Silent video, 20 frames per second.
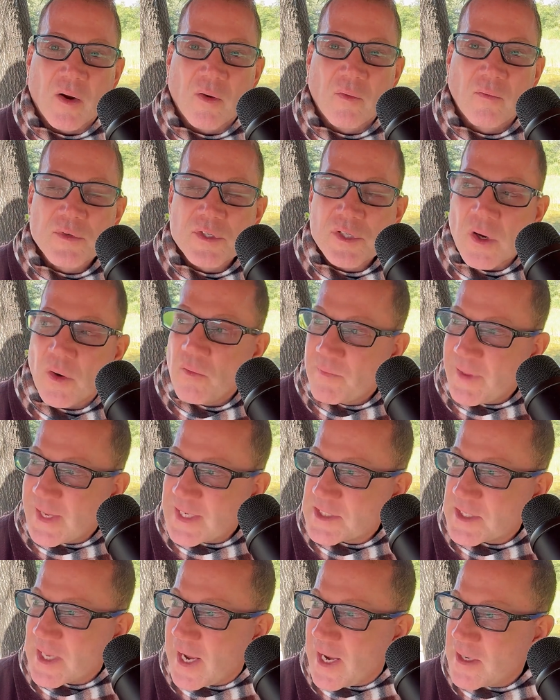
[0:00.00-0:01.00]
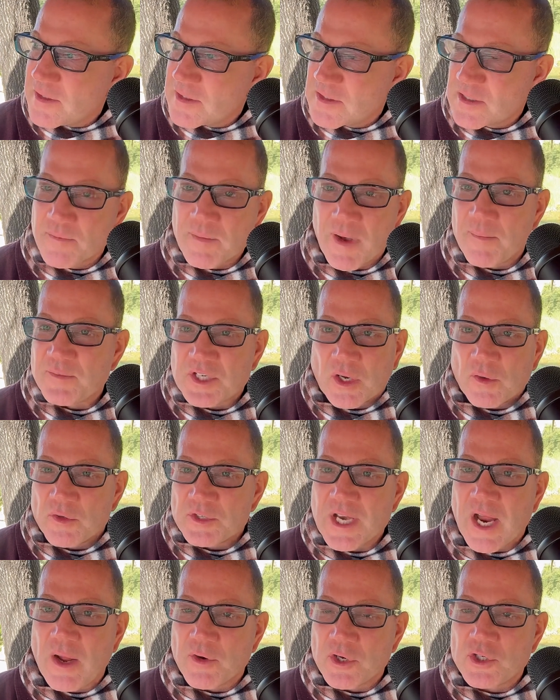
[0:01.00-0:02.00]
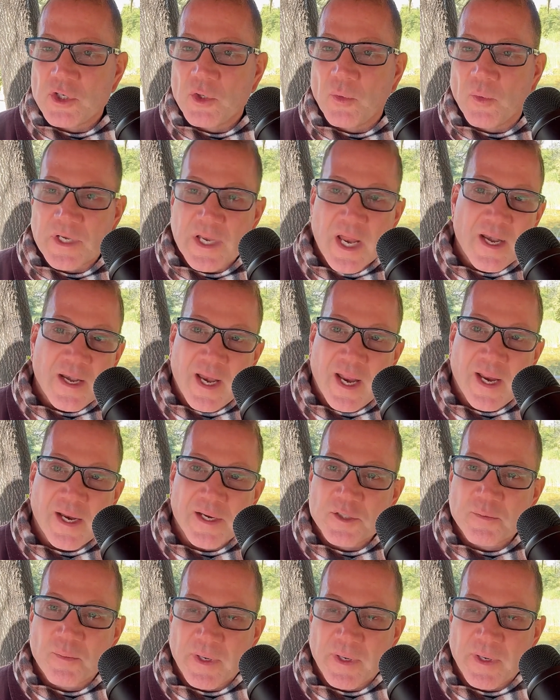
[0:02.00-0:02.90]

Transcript: so that's that. Sometimes it goes down to 2 or 10 days,